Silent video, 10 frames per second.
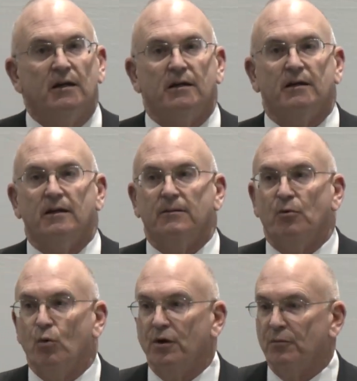But
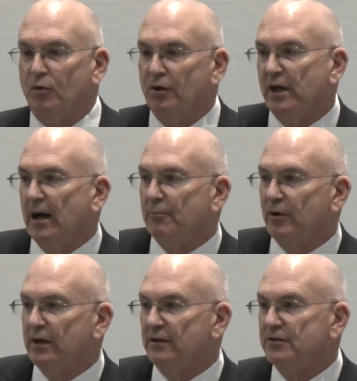we're the
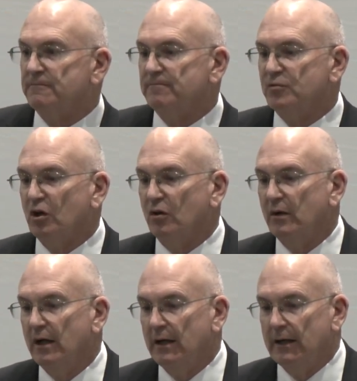operators. So,
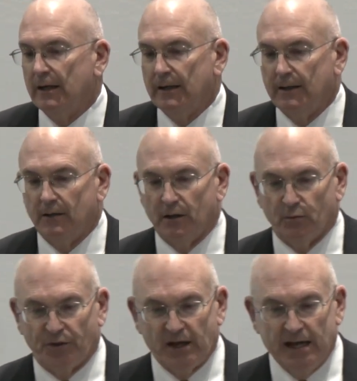and
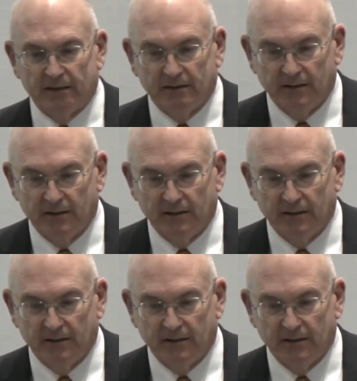with that,